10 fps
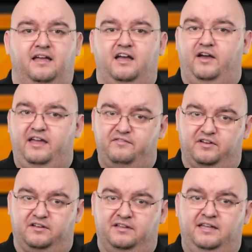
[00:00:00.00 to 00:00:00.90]

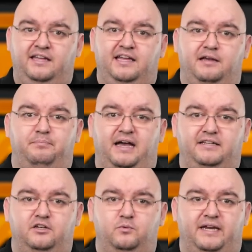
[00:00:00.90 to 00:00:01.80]
However,
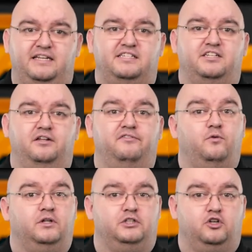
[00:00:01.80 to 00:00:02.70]
abandonware can still
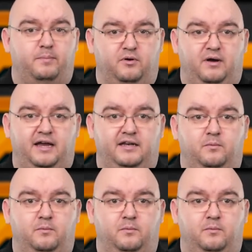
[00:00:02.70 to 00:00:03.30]
fall under copyright,